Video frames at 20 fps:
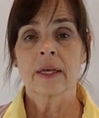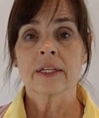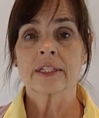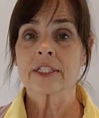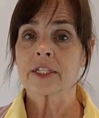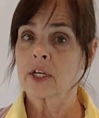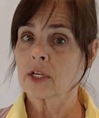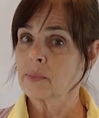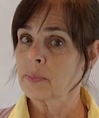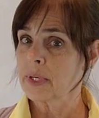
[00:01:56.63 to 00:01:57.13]

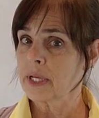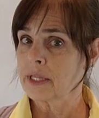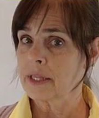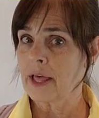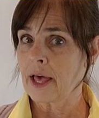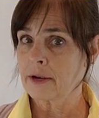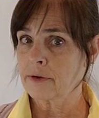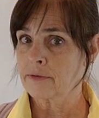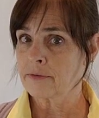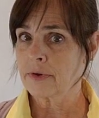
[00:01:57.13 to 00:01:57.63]
It's going to be a
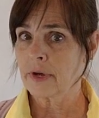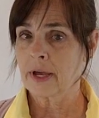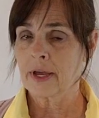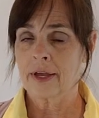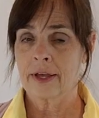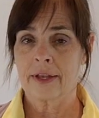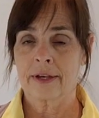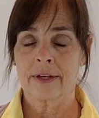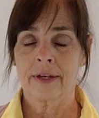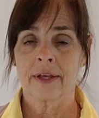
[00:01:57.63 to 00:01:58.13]
lot of
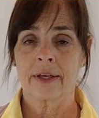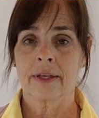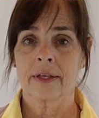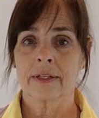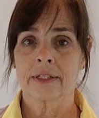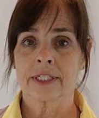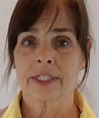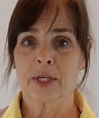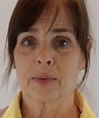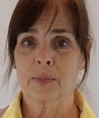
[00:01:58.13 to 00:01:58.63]
fun.
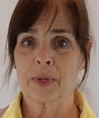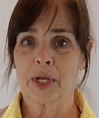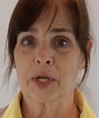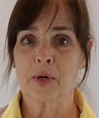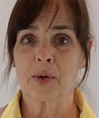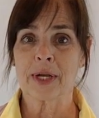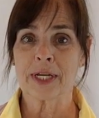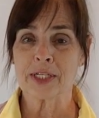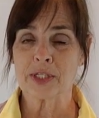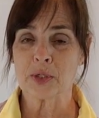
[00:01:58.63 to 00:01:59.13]
It's going to be a
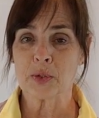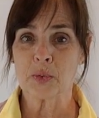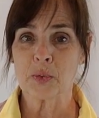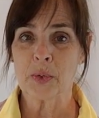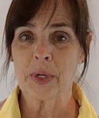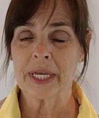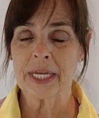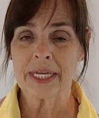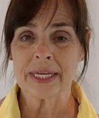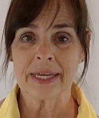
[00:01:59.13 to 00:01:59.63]
crazy
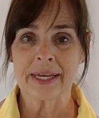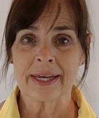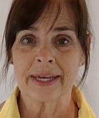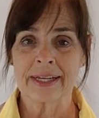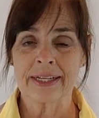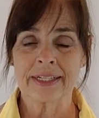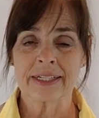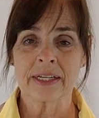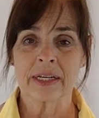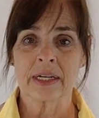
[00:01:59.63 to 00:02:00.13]

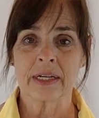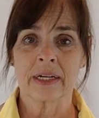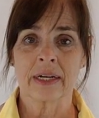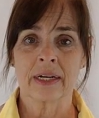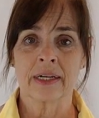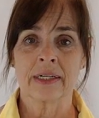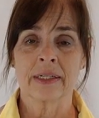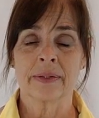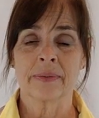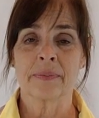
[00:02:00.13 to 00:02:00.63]
weekend.
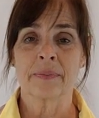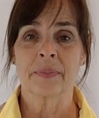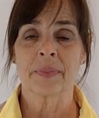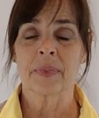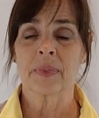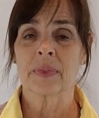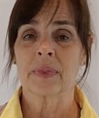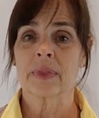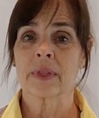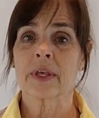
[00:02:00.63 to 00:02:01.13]
Um,
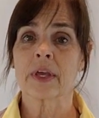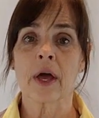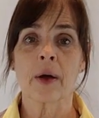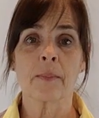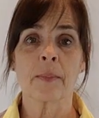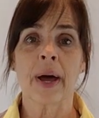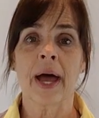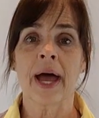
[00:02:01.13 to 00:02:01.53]
come